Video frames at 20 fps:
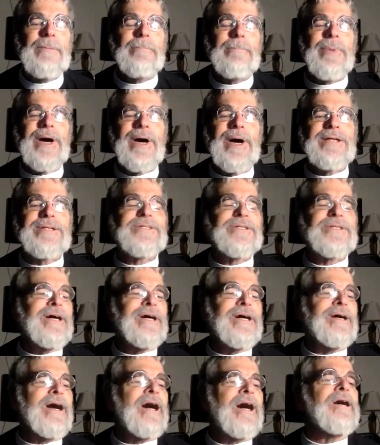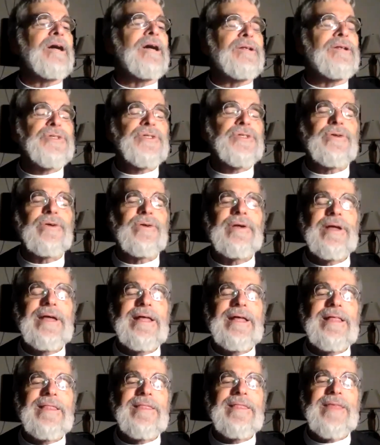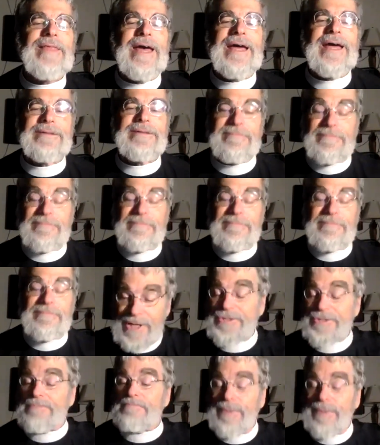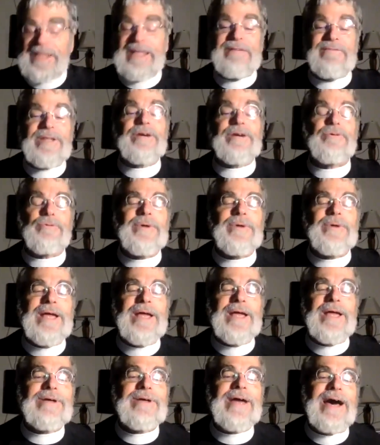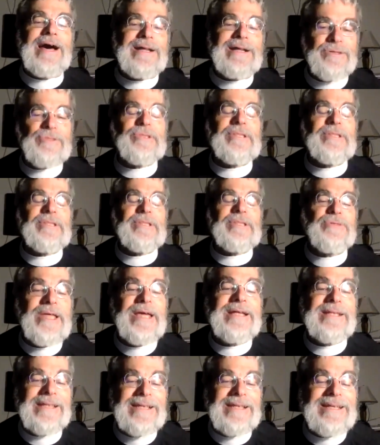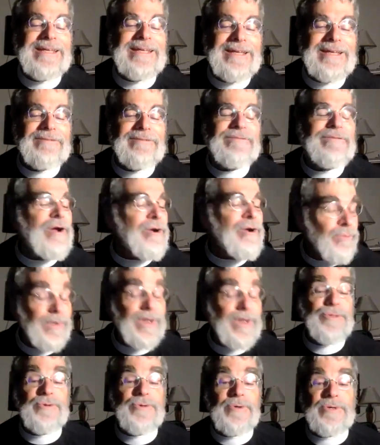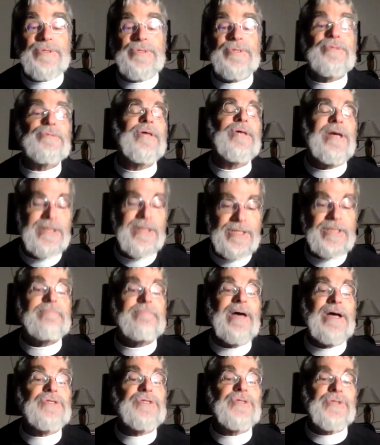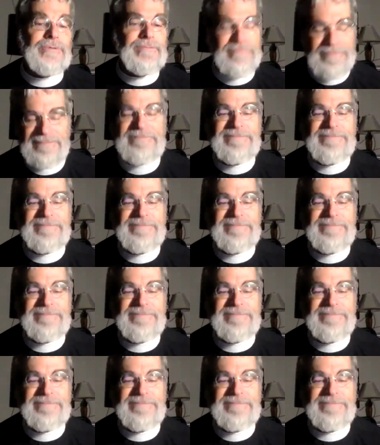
but a culture that doesn't believe in a creator God is less likely to give resources to measure,